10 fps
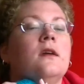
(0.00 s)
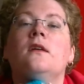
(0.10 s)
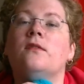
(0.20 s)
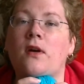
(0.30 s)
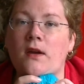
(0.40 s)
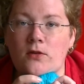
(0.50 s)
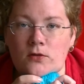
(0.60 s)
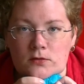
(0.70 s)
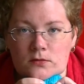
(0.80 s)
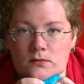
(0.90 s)
if I could.
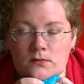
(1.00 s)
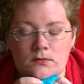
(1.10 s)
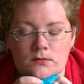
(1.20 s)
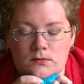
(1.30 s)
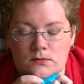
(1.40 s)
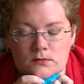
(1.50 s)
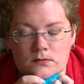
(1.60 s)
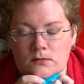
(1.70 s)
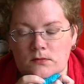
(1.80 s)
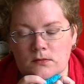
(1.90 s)

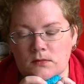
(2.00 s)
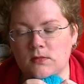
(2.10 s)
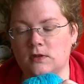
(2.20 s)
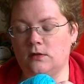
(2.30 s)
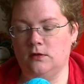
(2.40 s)
It's